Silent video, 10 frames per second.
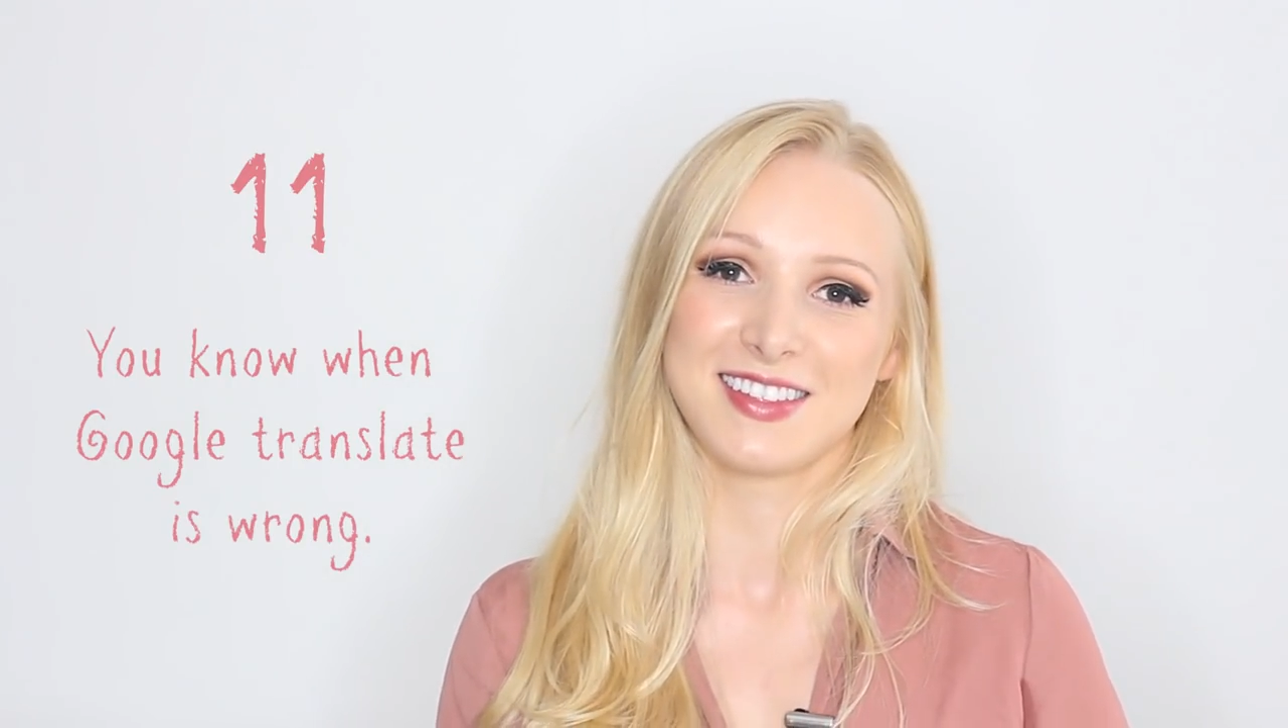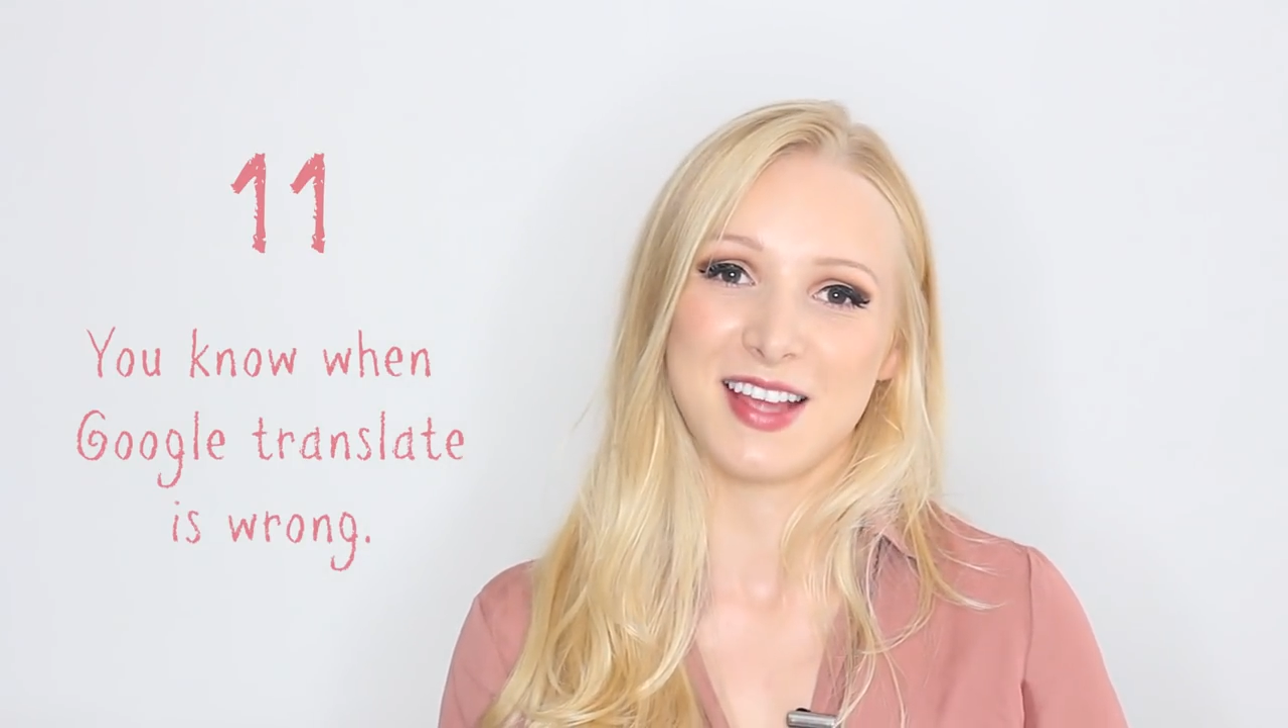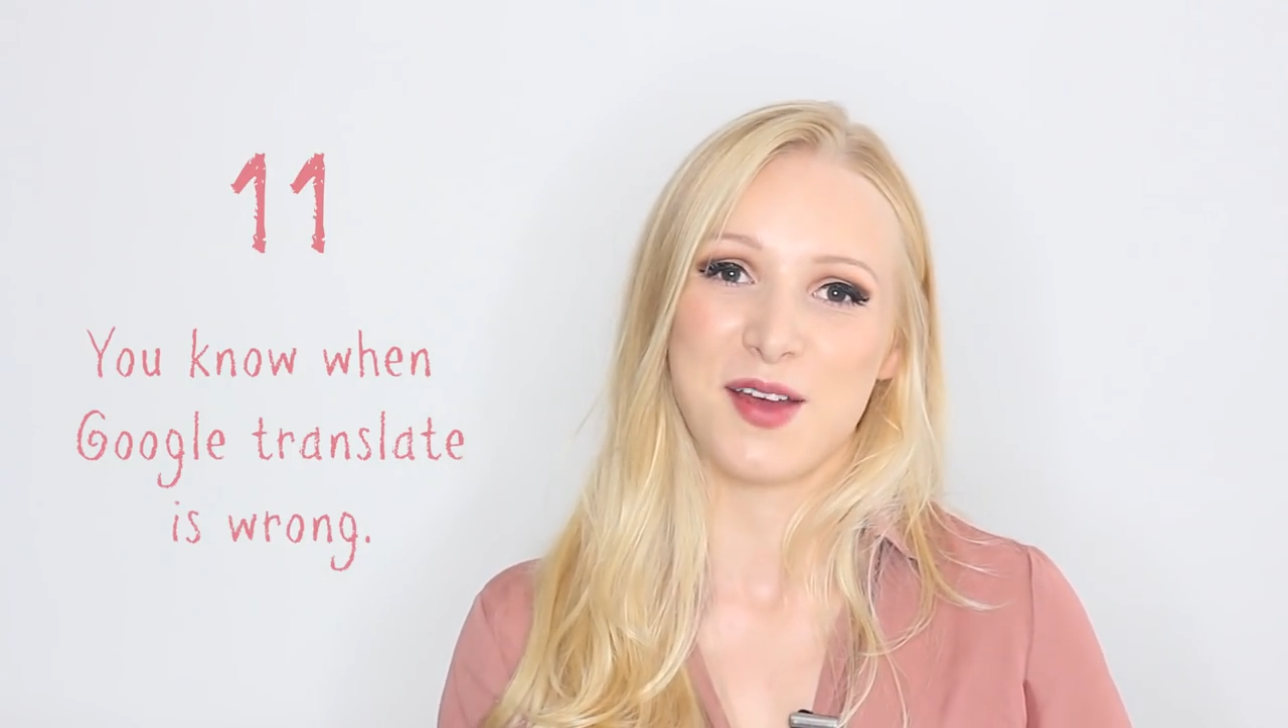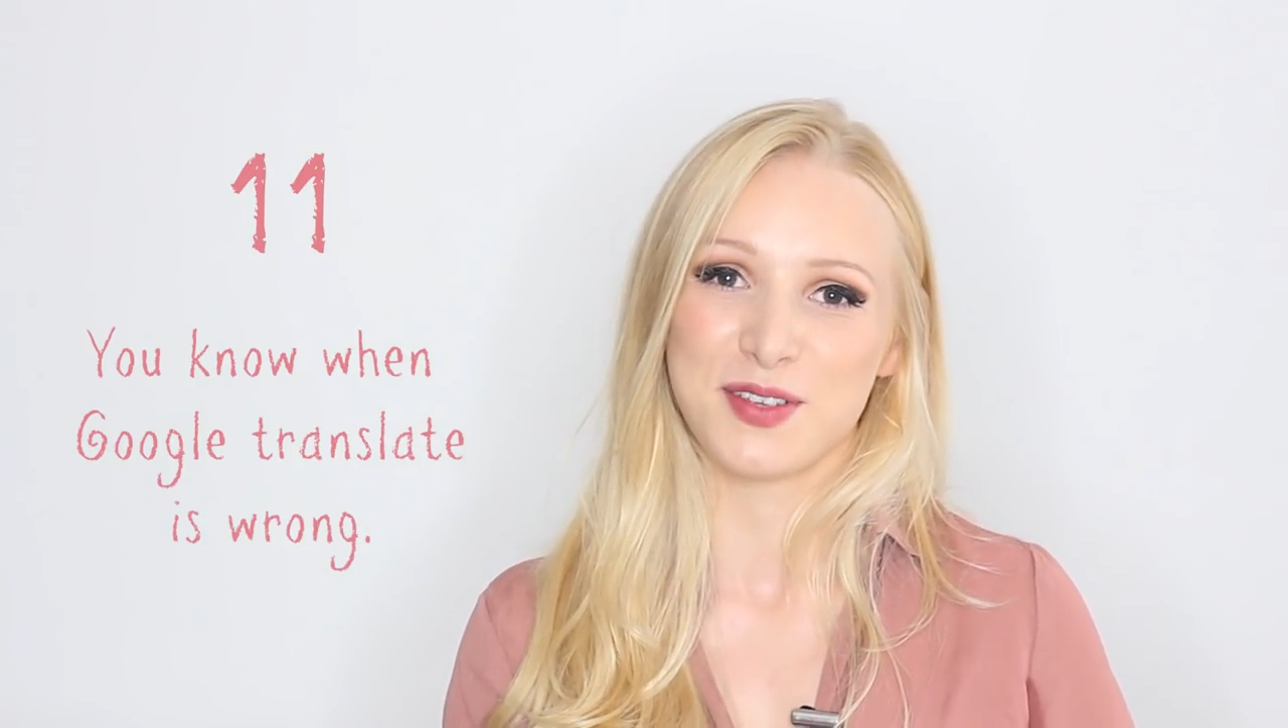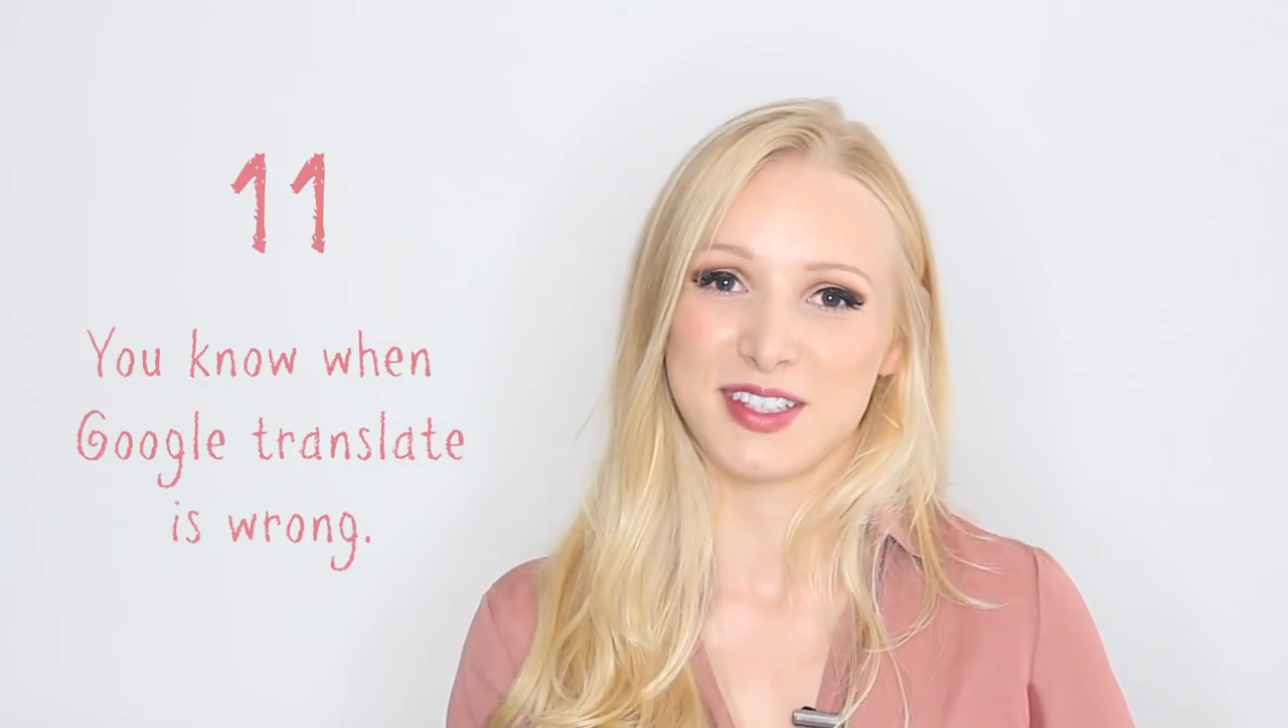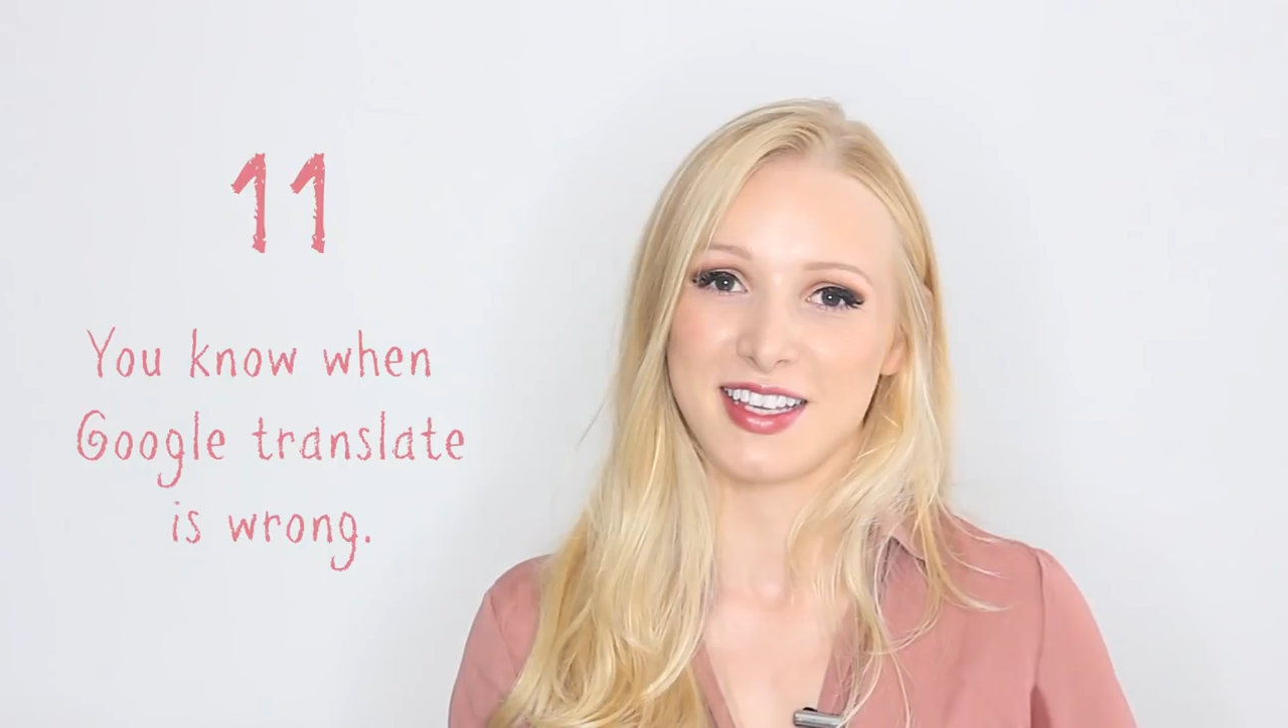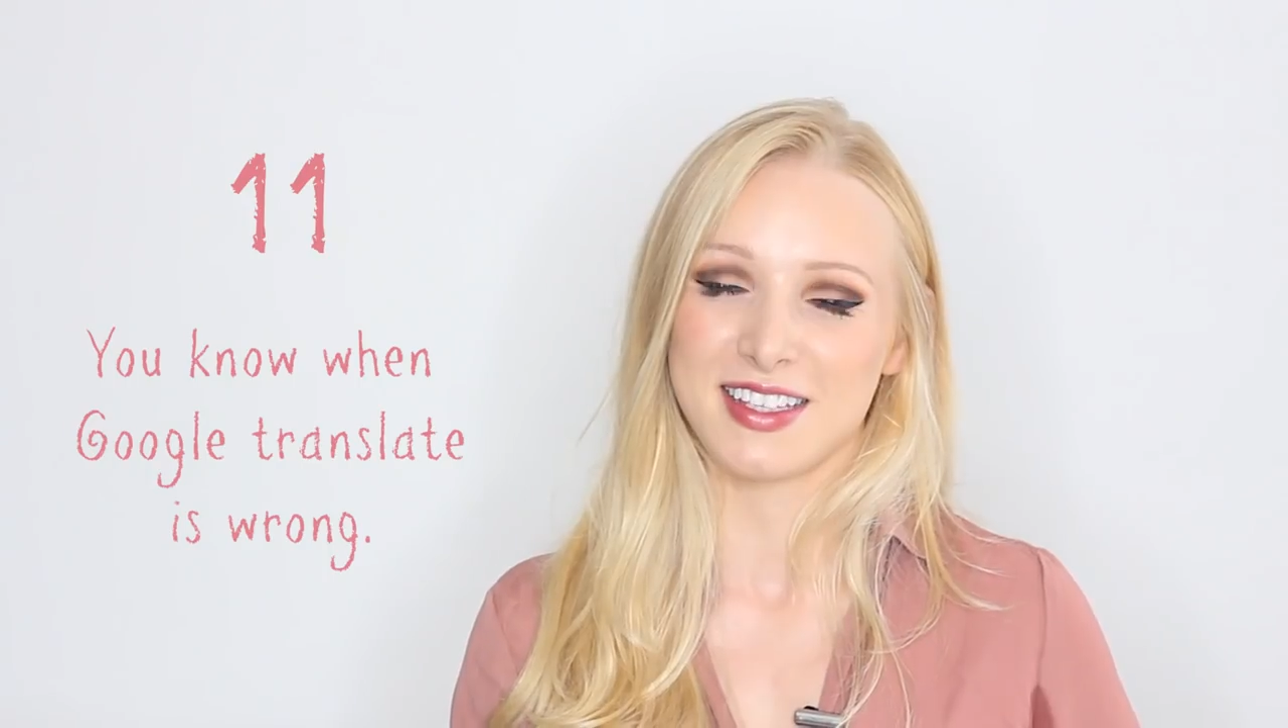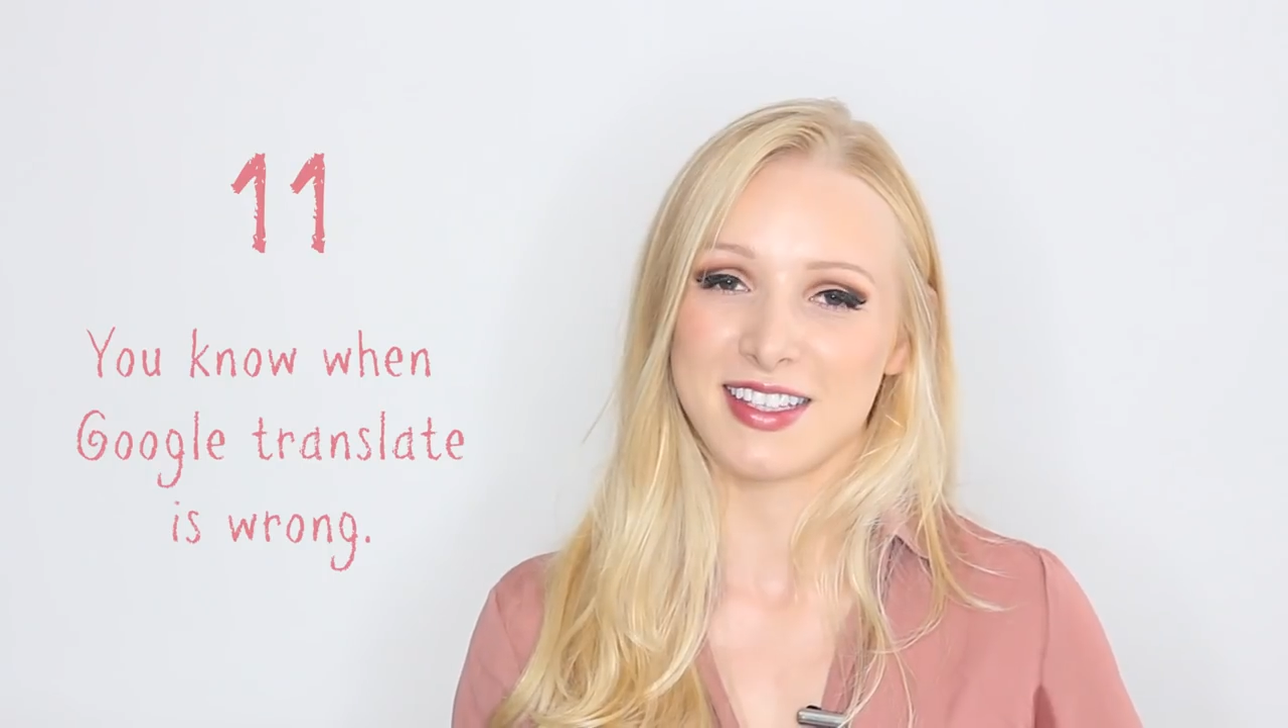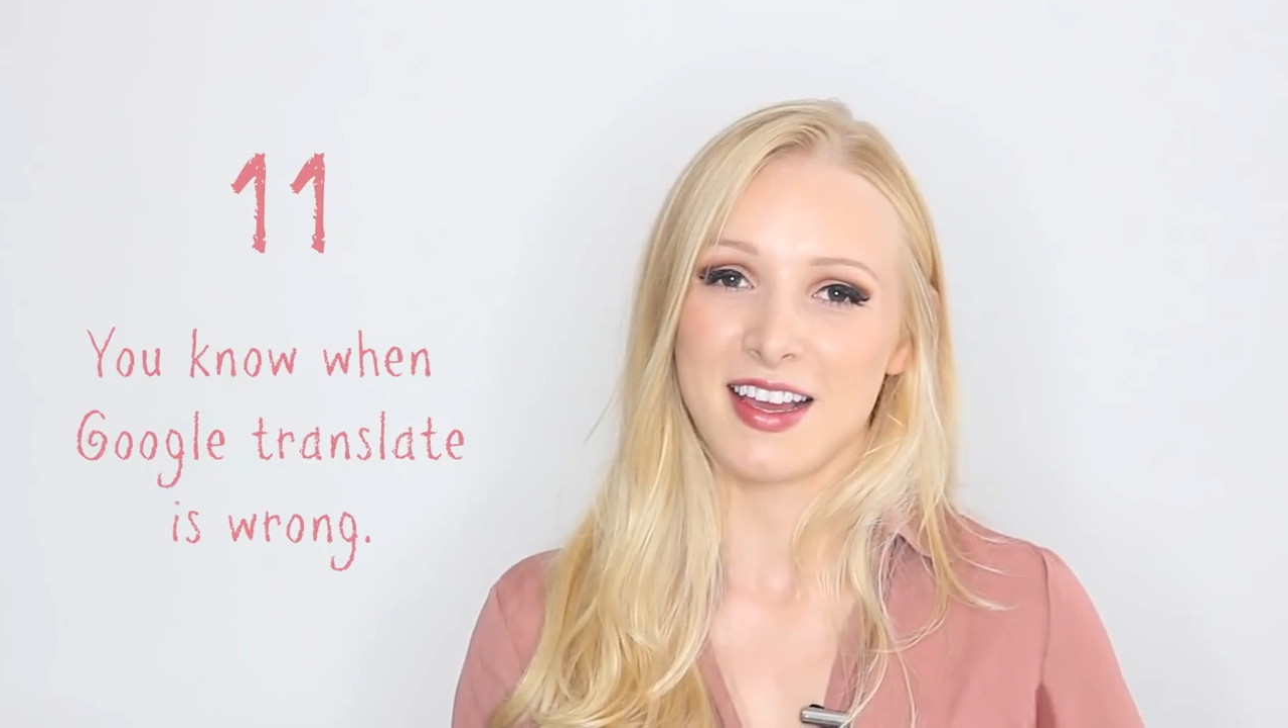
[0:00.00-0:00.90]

services,